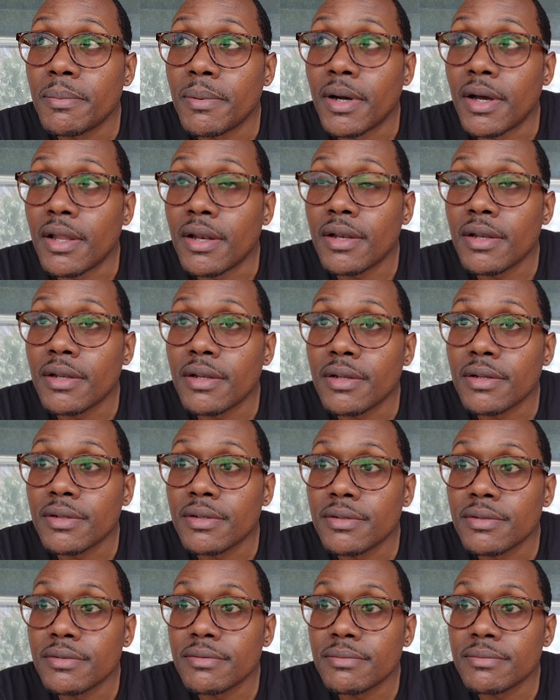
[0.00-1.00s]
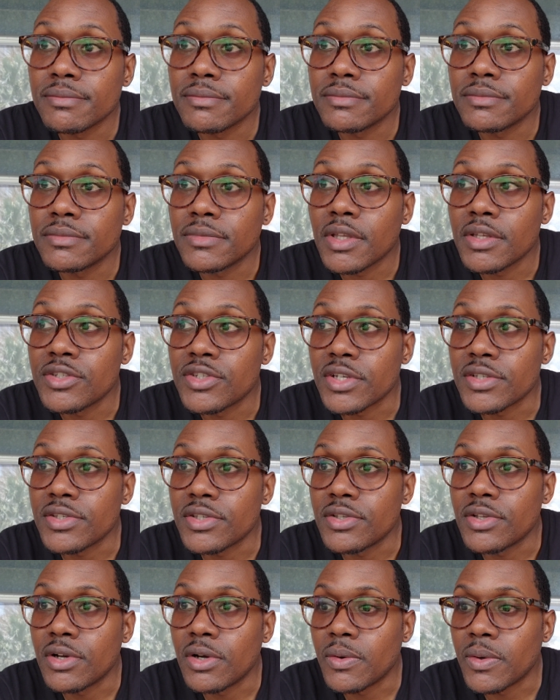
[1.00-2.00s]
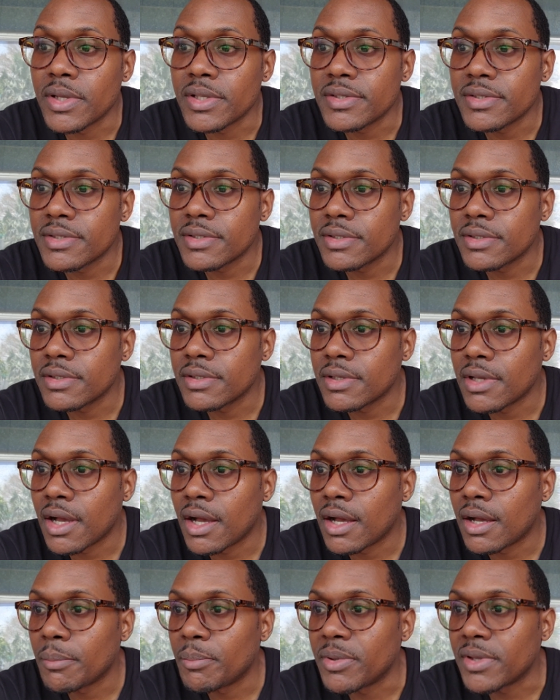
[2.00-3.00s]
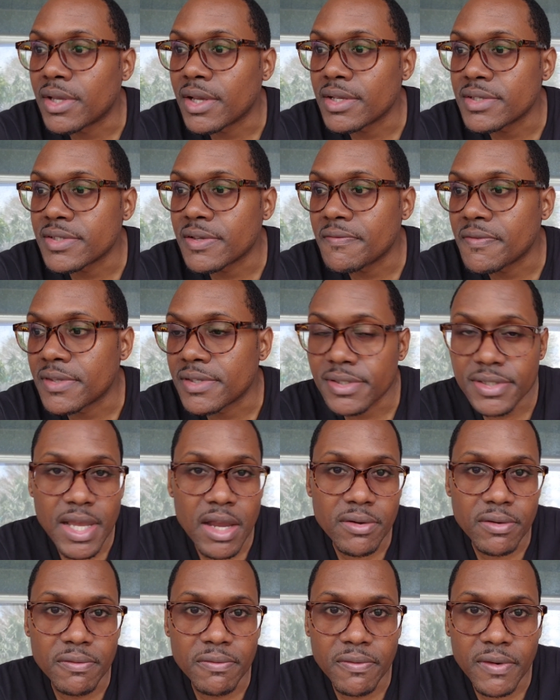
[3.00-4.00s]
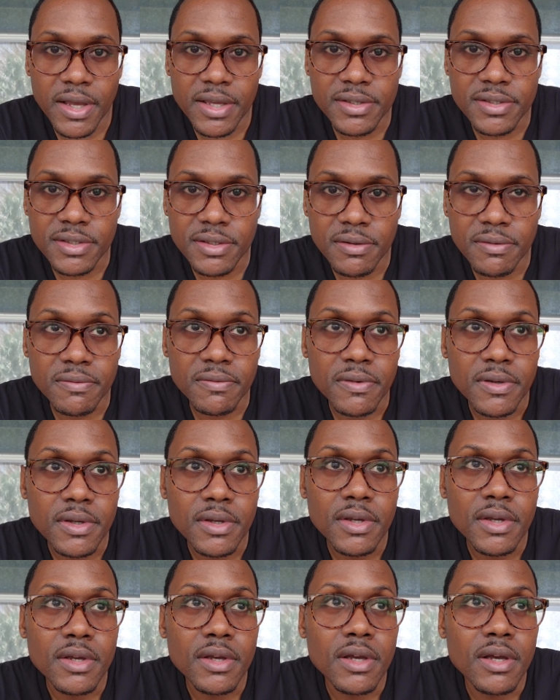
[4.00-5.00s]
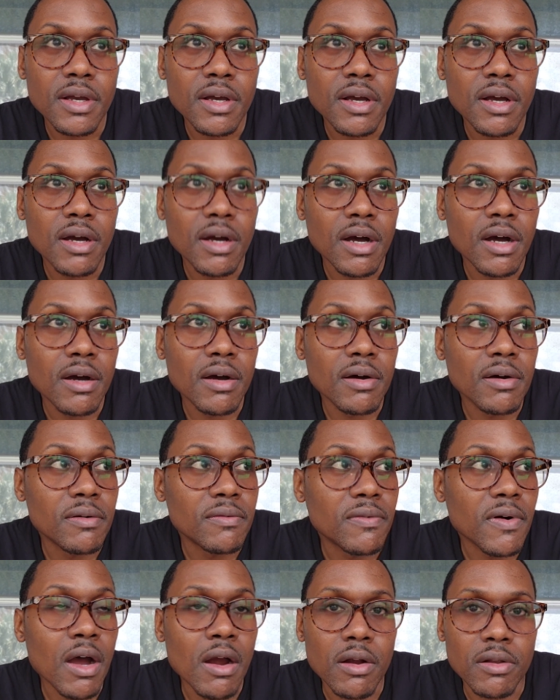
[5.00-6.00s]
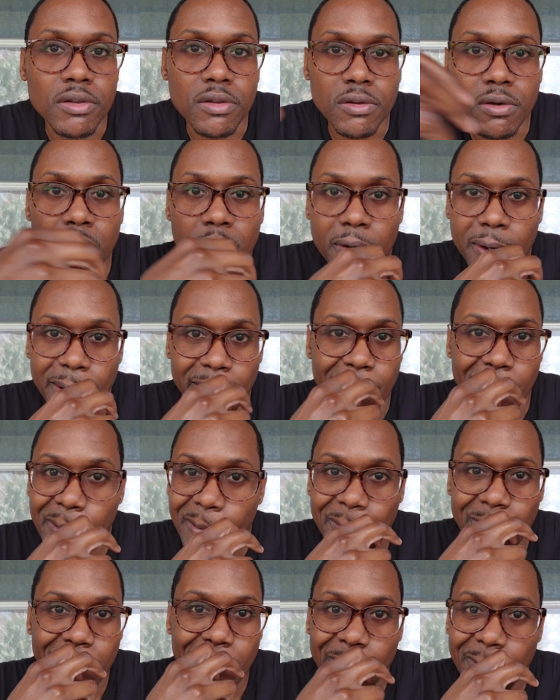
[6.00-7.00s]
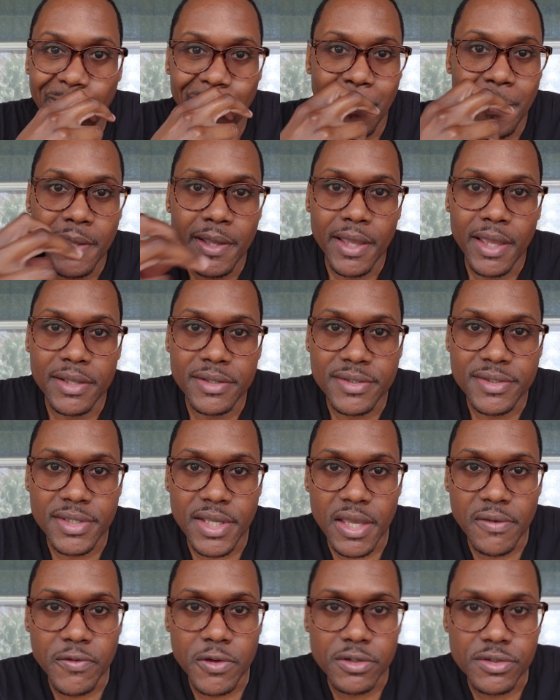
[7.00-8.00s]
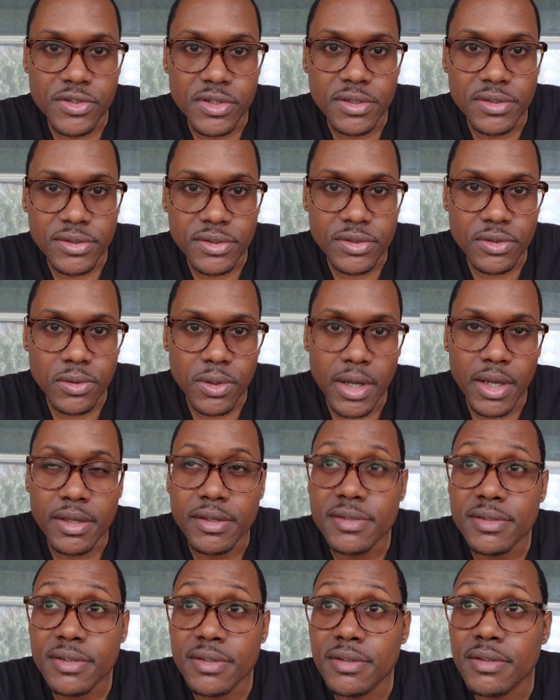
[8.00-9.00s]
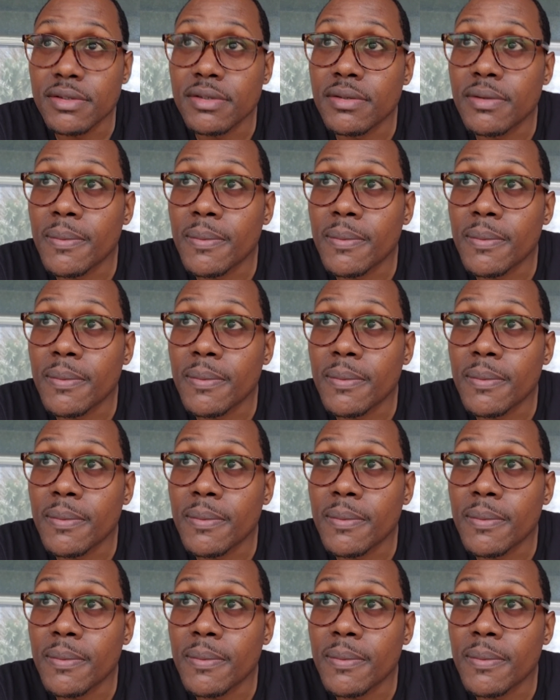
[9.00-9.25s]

But just know it's uh, because of the sacrifice of, of our Lord and Savior Jesus Christ.